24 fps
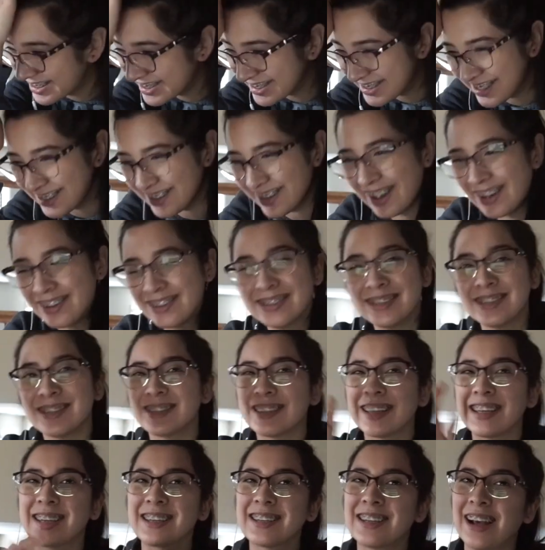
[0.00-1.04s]
So I was
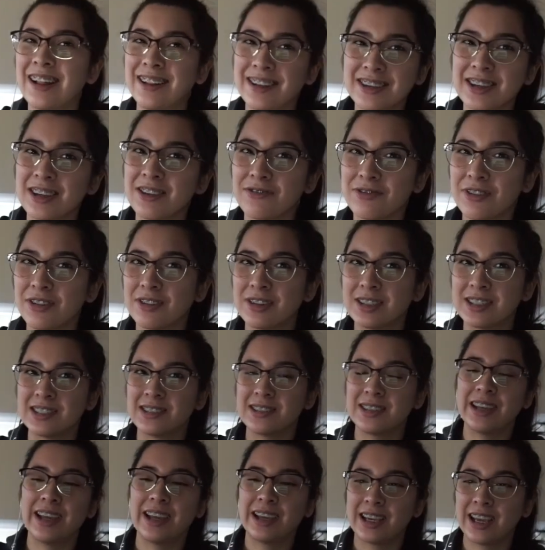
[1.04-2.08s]
like not looking forward
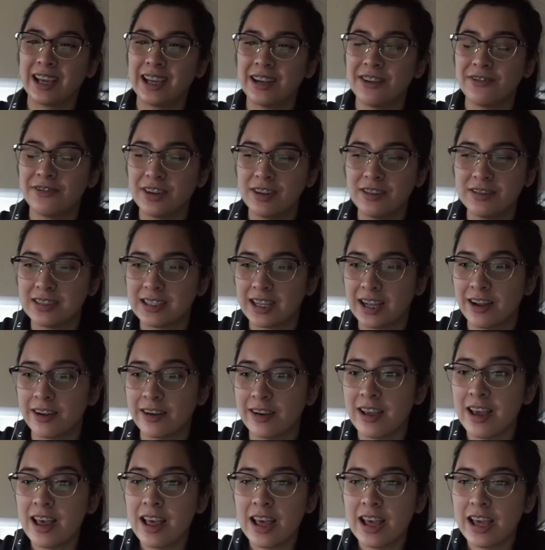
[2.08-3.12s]
to it. I kind of felt
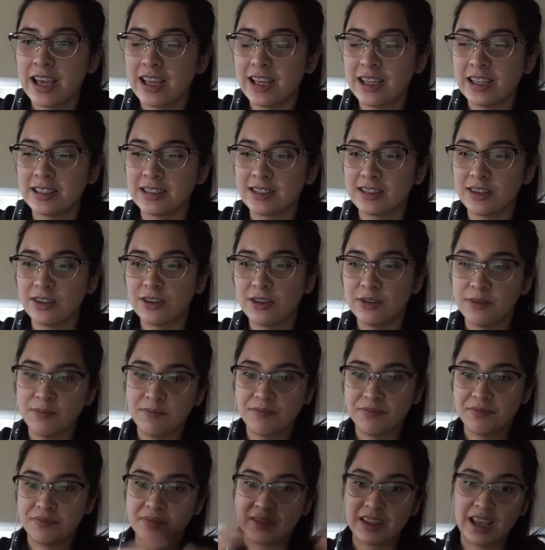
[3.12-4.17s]
down, and
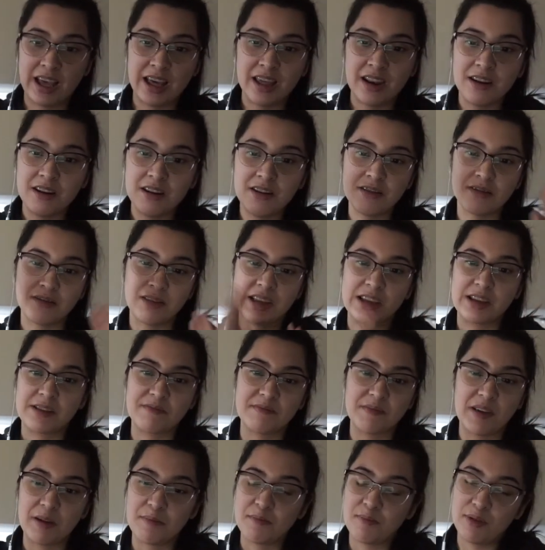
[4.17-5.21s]
so I don't know, like
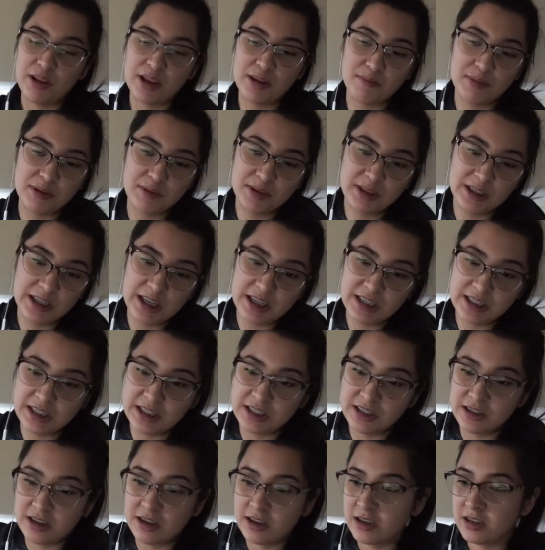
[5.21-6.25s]
I played
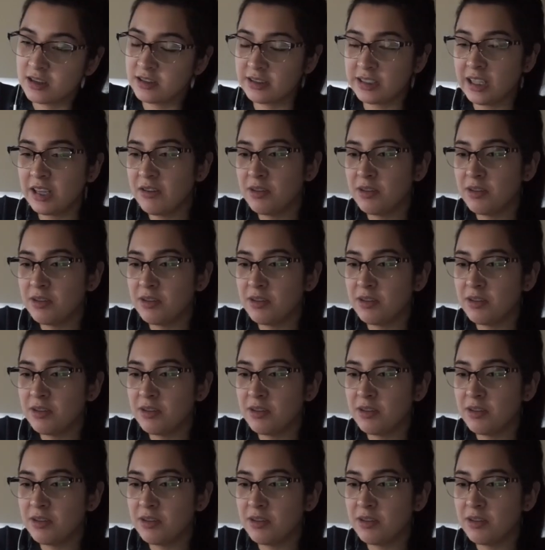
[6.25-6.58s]
BTS's songs.